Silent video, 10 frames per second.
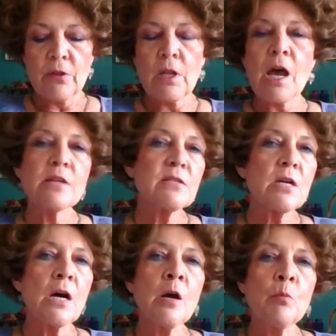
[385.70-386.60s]
The
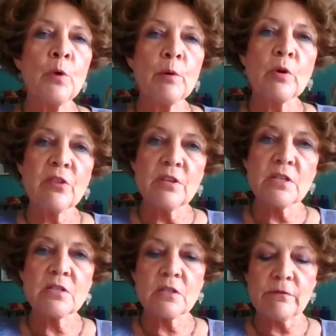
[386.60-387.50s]
last time we were
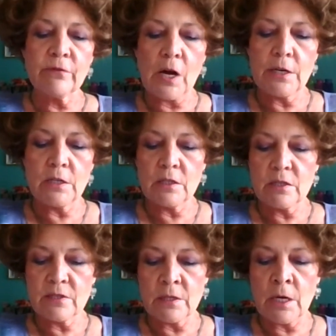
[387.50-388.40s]
this divided
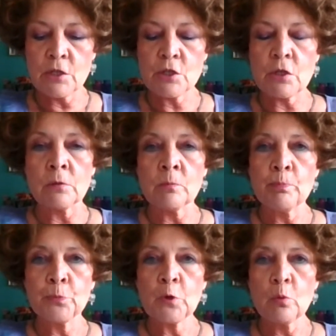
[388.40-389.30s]
as a nation,
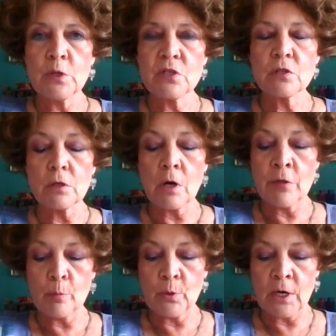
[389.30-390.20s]
we stood
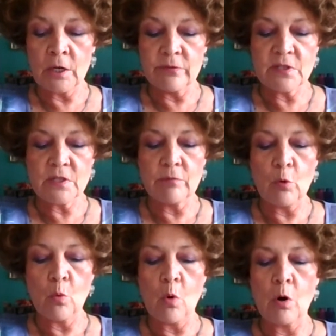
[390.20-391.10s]
on the brink of a
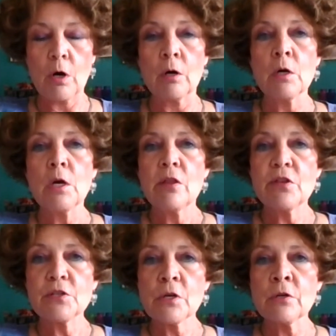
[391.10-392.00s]
civil war
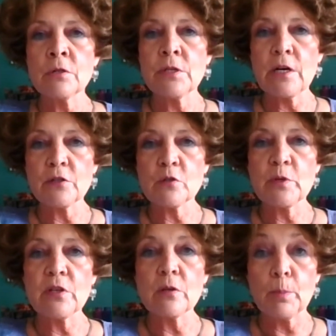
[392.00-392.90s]
that turned out to
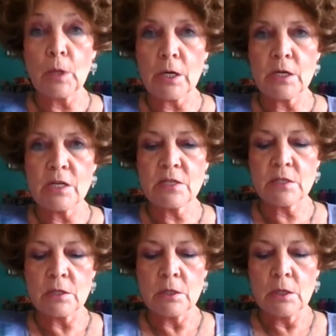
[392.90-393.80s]
be the
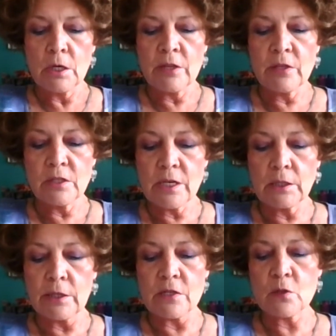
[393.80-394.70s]
bloodiest and the
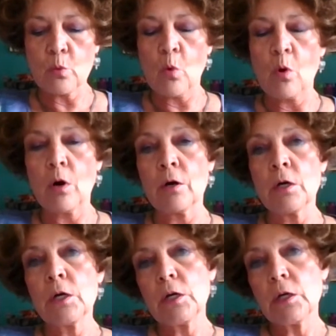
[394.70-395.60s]
deadliest war
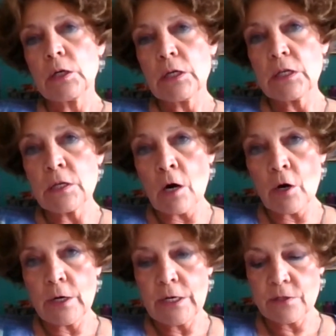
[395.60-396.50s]
in
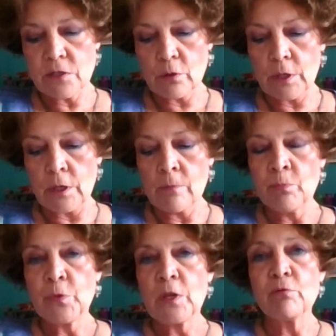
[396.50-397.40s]
our history,
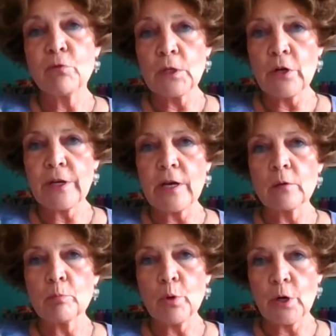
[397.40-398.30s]
if we look
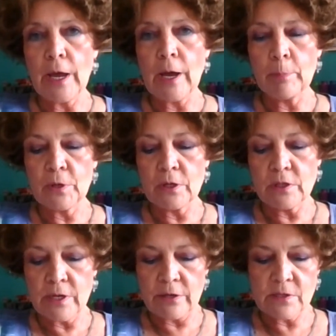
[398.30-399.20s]
at per capita
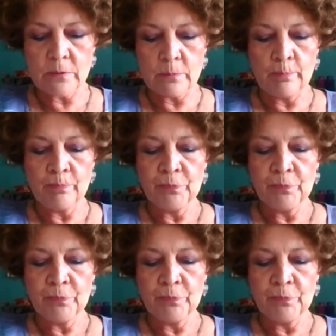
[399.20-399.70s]
deaths.